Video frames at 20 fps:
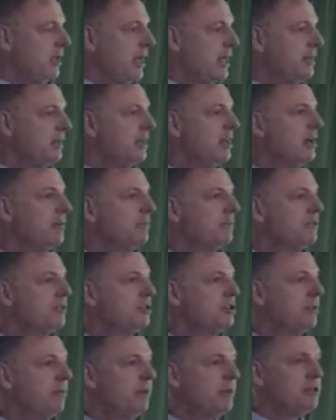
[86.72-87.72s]
ended up
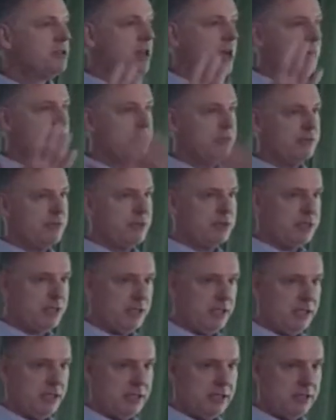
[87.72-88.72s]
shipping jobs
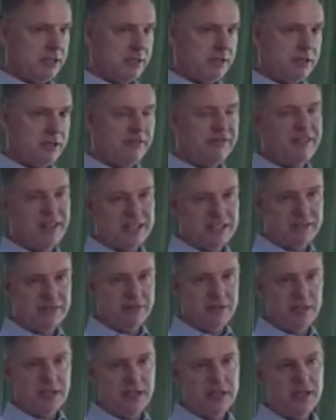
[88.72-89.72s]
overseas
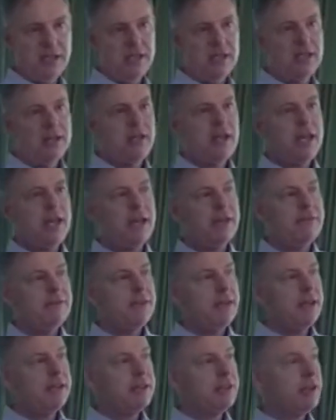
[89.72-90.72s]
effectively, and
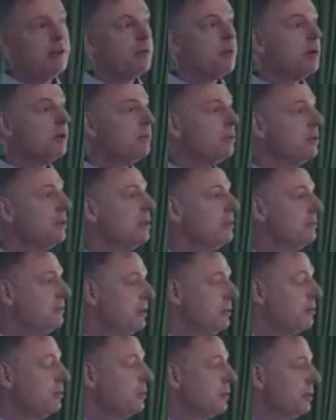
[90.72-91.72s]
that they weren't really,
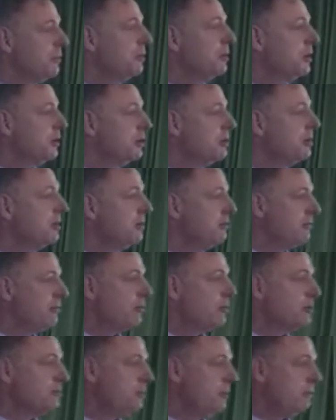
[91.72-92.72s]
they weren't really good
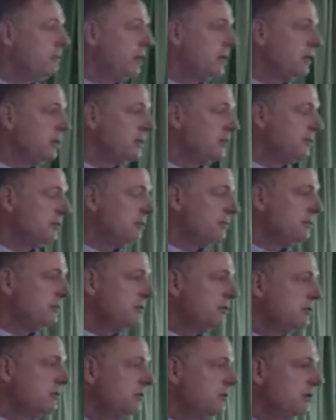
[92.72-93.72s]
enforcement
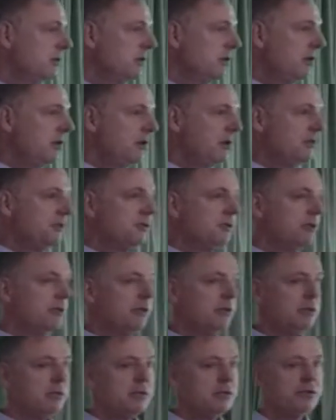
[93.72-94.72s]
mechanisms. So
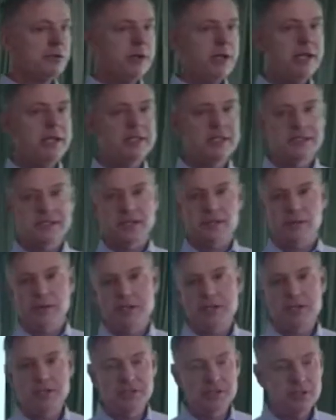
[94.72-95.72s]
the trade
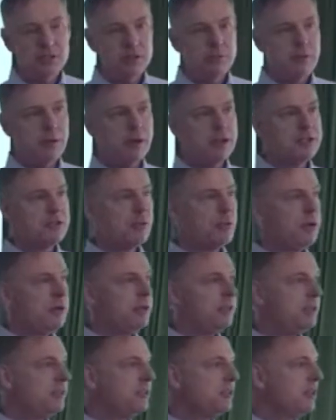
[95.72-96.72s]
consideration is two parts.
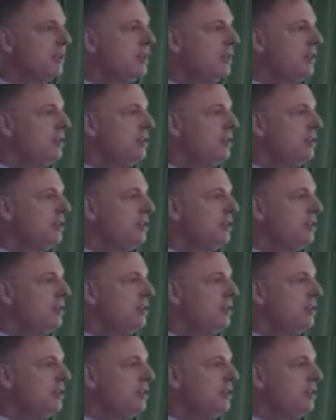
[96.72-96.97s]
One is,